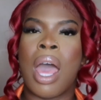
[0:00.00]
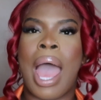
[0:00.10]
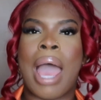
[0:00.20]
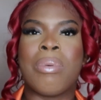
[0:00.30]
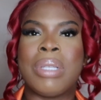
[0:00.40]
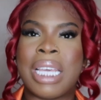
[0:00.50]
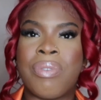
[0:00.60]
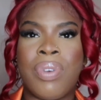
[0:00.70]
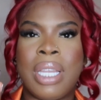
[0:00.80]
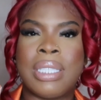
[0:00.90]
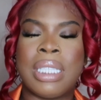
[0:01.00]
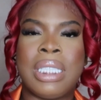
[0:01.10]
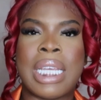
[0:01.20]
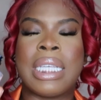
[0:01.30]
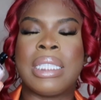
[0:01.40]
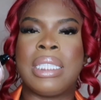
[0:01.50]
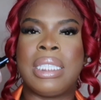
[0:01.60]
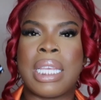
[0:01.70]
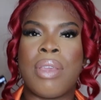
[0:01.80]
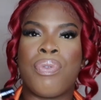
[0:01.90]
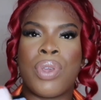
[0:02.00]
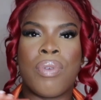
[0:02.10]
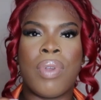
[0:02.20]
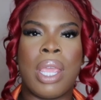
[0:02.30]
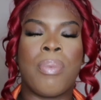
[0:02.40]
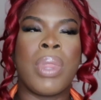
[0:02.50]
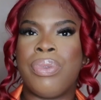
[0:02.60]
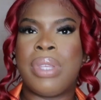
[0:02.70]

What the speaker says: I would definitely suggest Sea Fiori.